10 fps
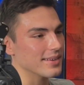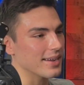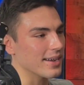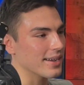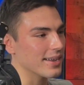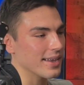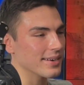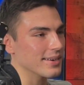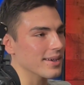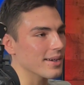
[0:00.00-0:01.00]
I
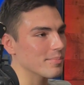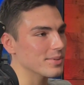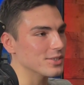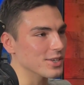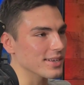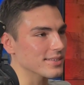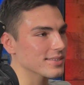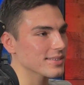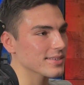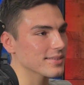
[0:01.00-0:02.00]
ended up
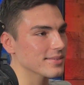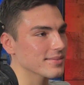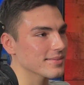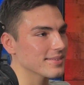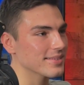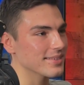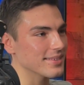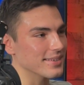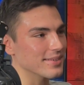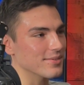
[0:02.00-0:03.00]
just
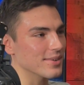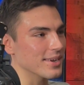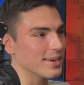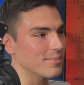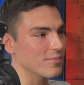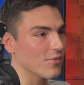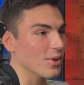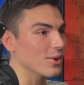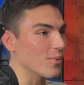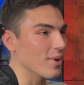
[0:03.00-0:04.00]

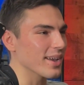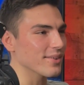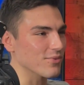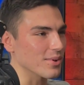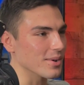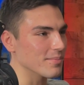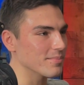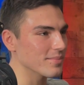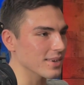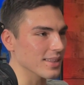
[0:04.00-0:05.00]
falling away from
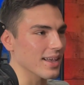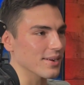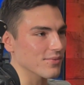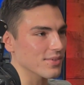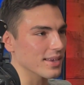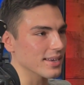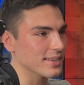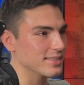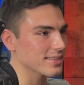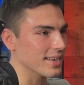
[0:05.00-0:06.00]
a lot of
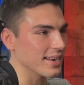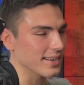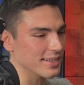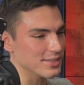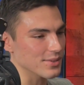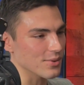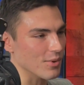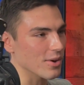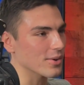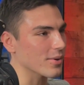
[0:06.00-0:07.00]
things, getting into the
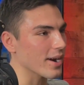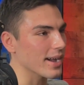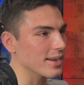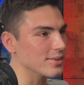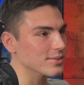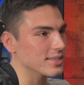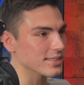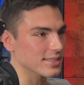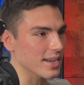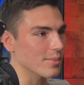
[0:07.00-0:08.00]
wrong crowds
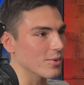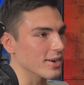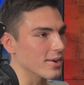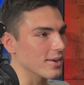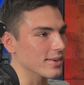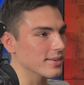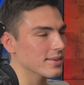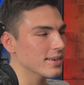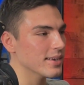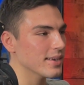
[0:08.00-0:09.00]
as time went on,
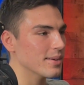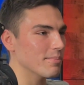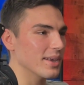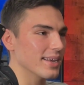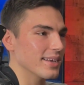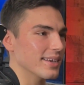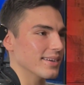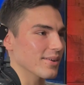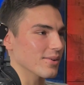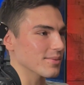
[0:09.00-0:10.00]

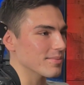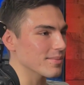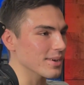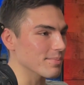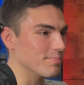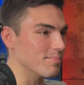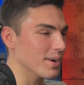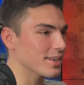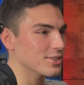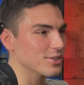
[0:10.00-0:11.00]
meeting a
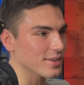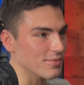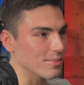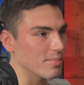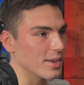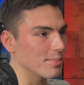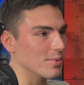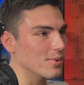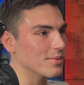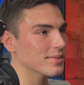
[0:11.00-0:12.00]
bunch of different
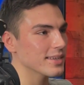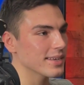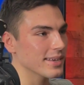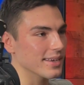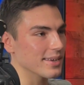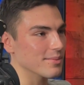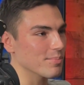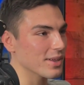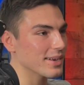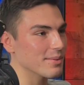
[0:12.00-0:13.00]
people, and
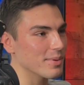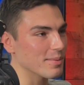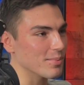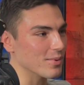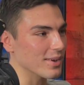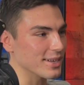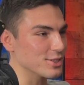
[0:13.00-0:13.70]
plenty of people I